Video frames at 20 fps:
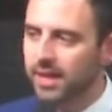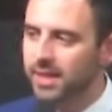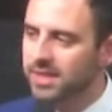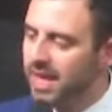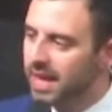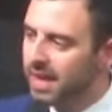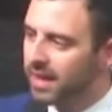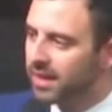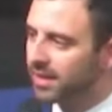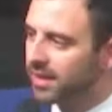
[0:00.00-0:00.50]
and
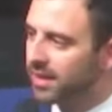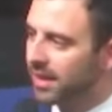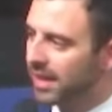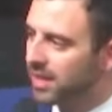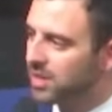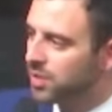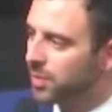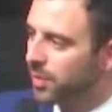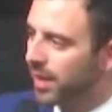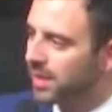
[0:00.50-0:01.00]
taken
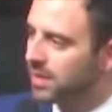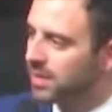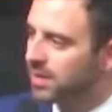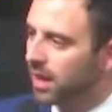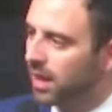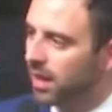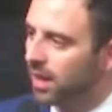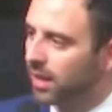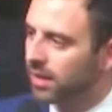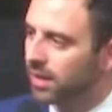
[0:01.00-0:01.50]
into a
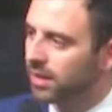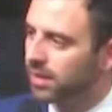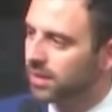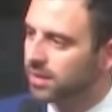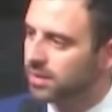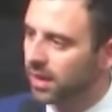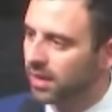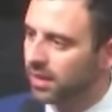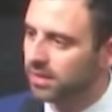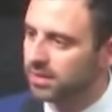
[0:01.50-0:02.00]
dark
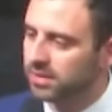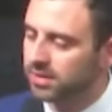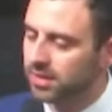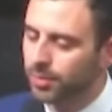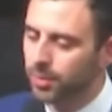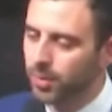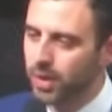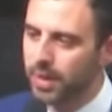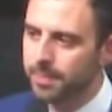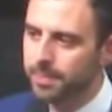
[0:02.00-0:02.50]
tunnel
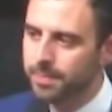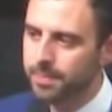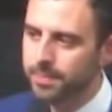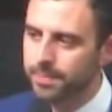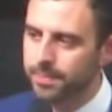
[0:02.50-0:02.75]
somewhere.